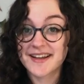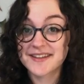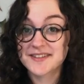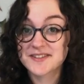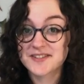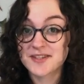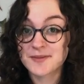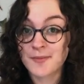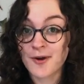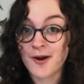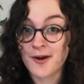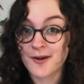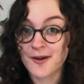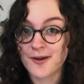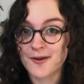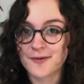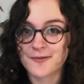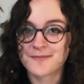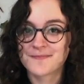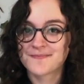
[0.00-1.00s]
It's
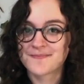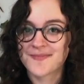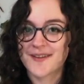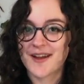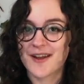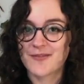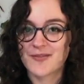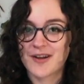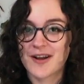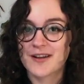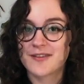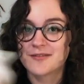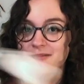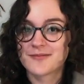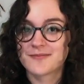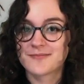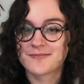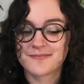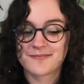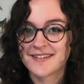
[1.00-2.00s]
tomorrow! High five.
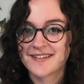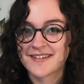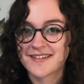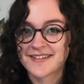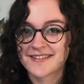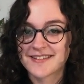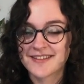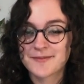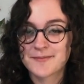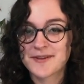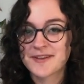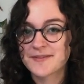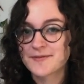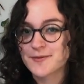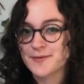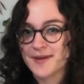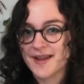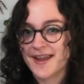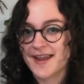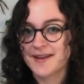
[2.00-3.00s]
Let me give
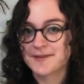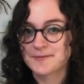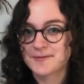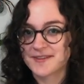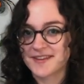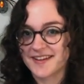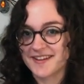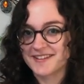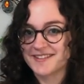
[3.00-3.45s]
you a hand with